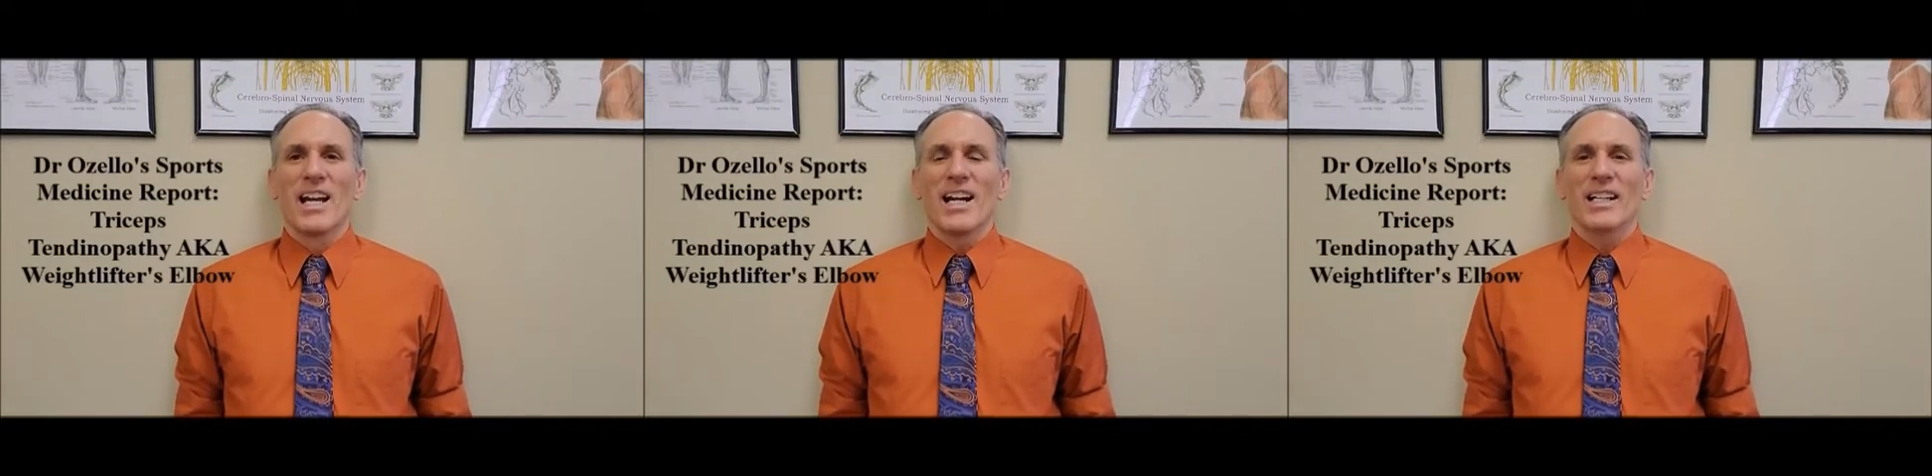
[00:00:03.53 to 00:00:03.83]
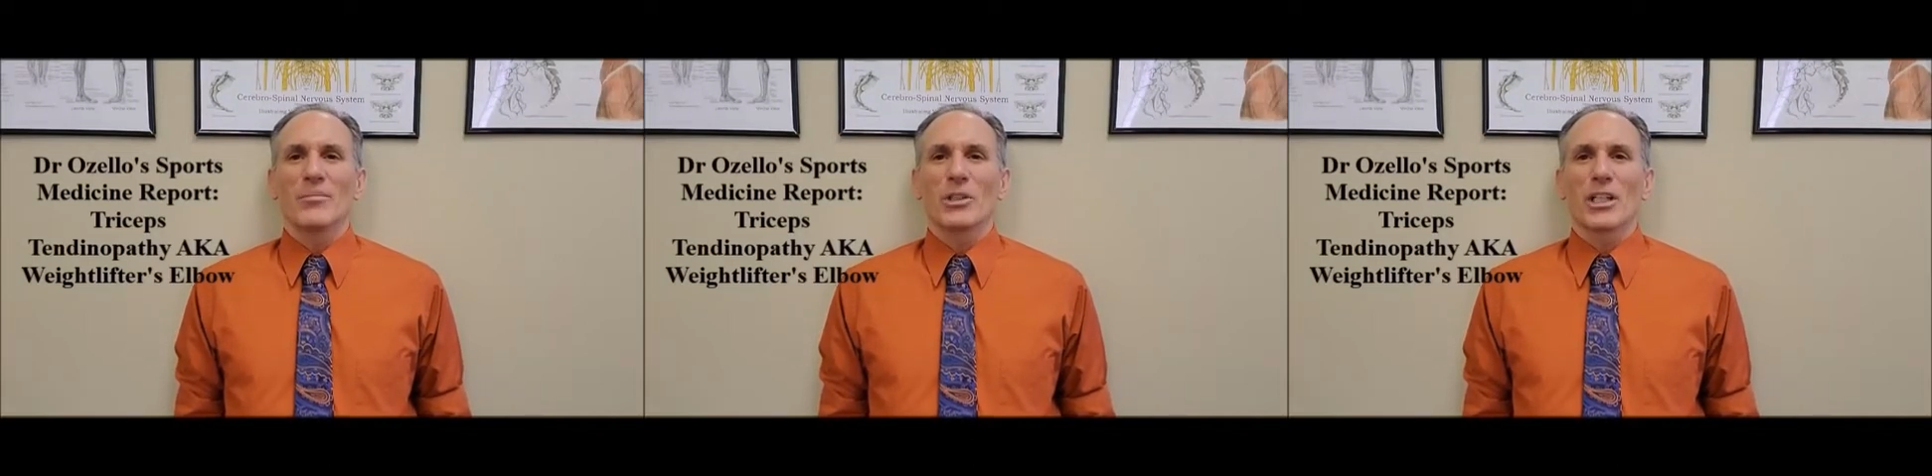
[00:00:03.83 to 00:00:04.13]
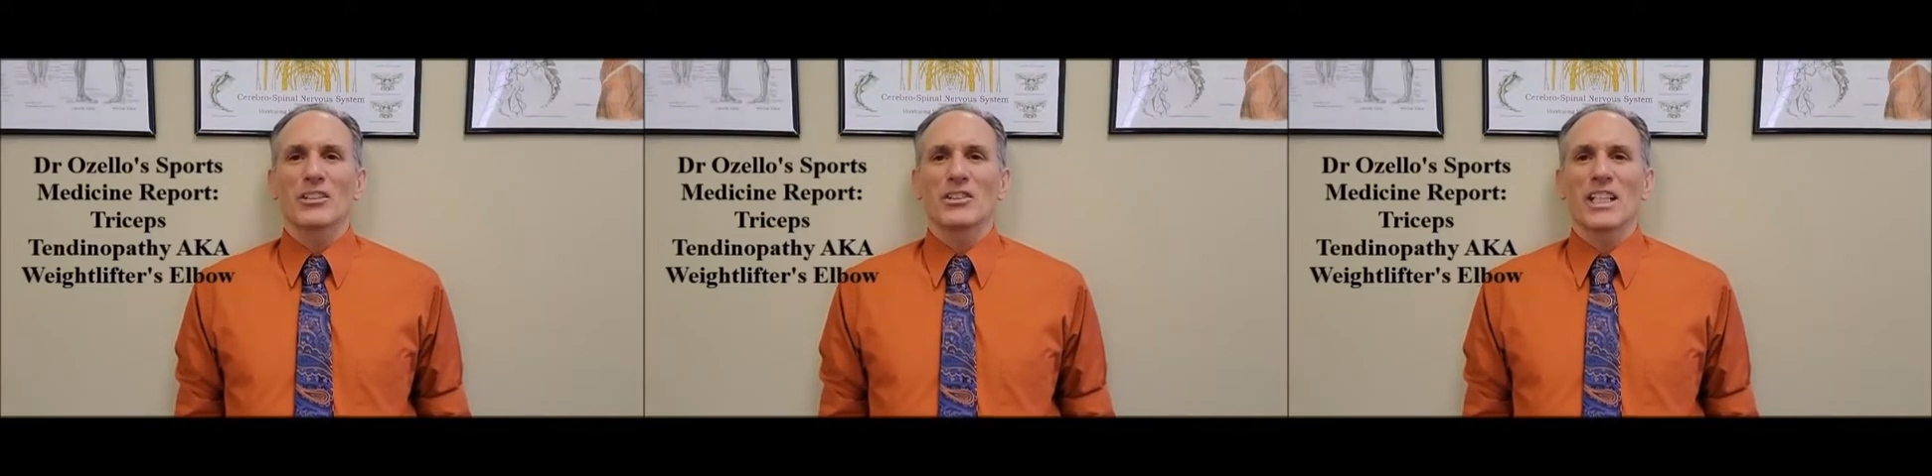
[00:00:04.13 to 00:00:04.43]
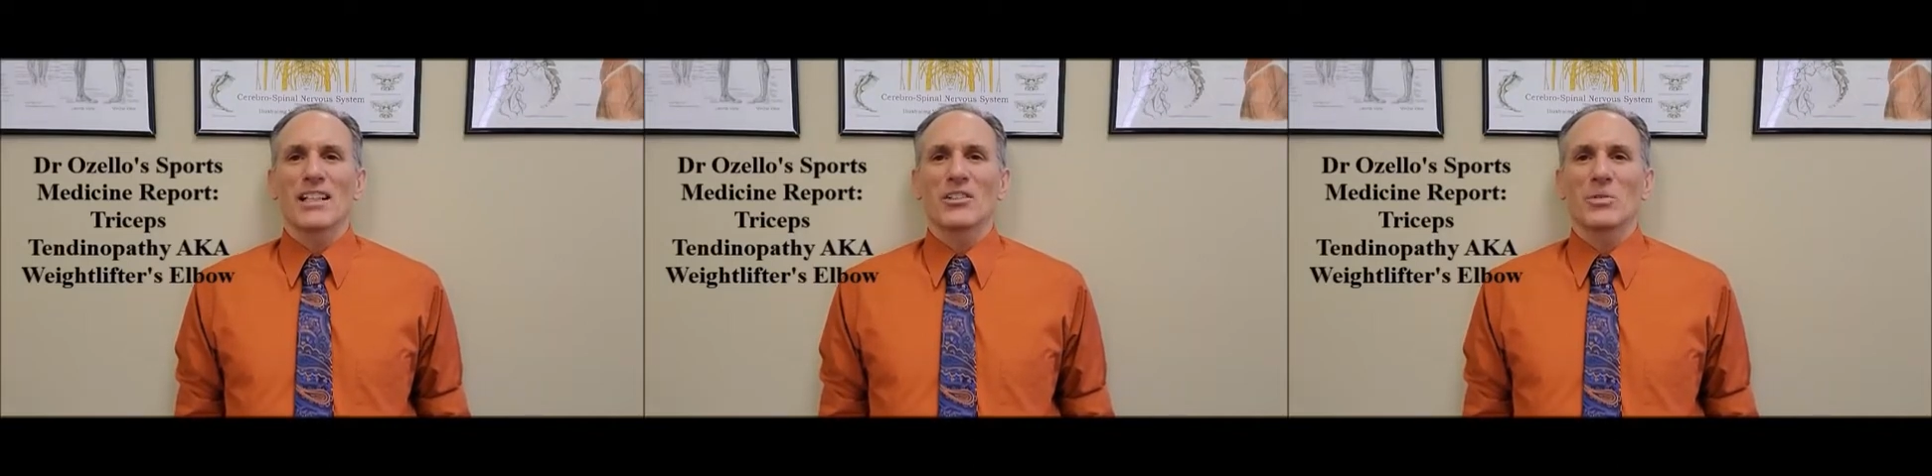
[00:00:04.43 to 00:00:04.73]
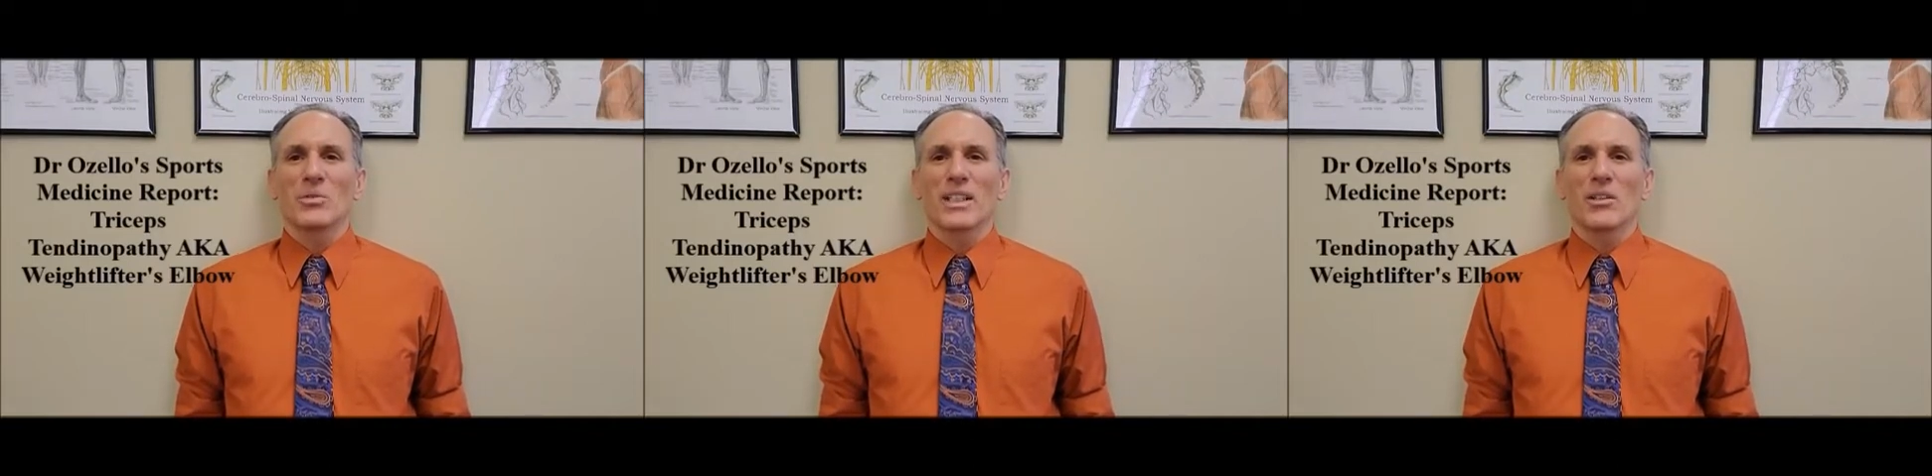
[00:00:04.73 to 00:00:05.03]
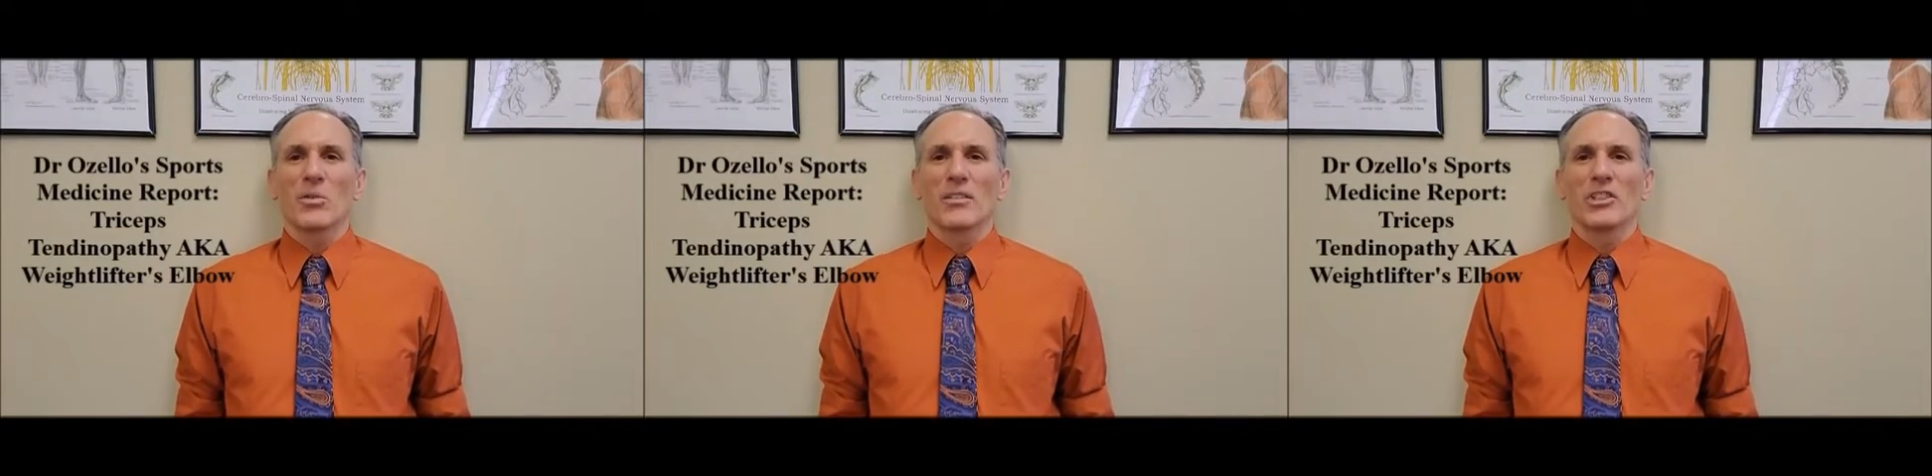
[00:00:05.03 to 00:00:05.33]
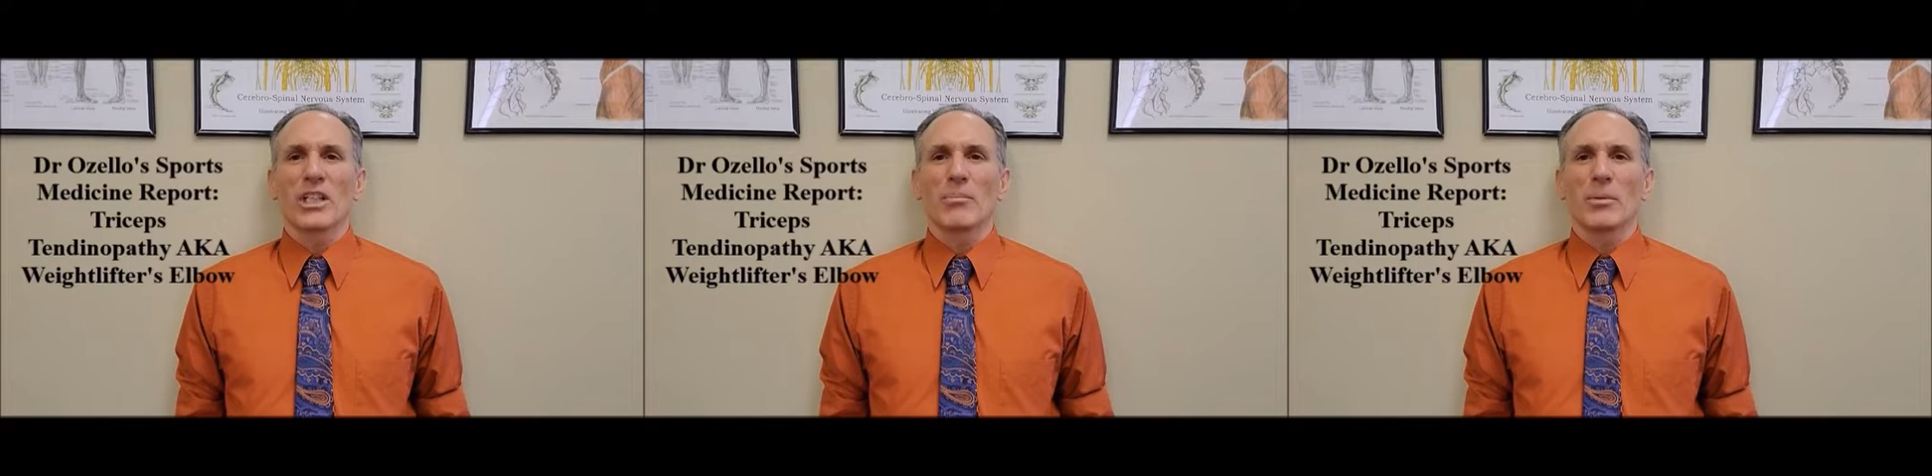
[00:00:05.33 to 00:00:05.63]
I am Dr. Donald Rosello of
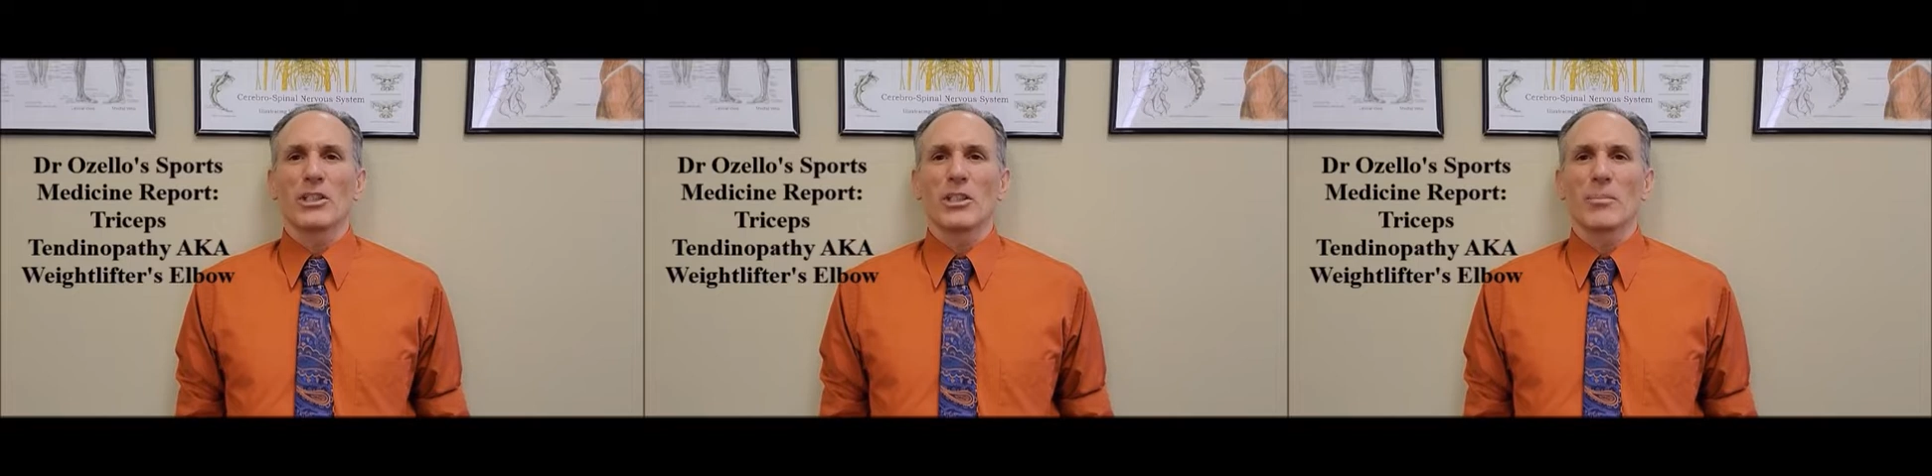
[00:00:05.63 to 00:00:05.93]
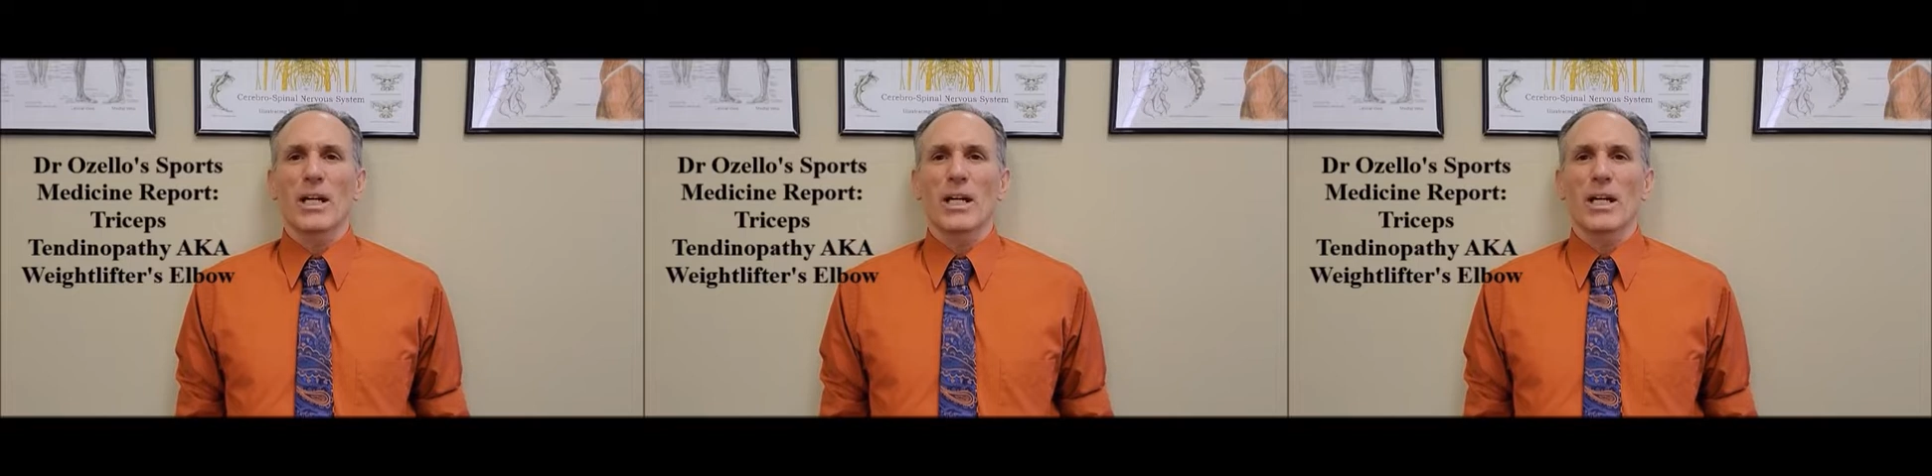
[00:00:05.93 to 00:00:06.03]
Championship